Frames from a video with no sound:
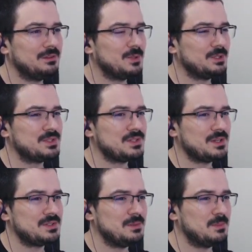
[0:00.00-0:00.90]
what
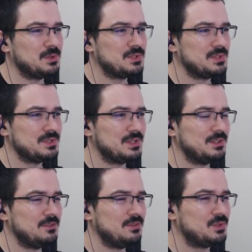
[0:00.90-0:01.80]
sucks the most is
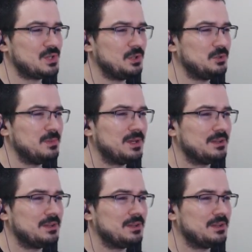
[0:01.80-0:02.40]
that if you try to make a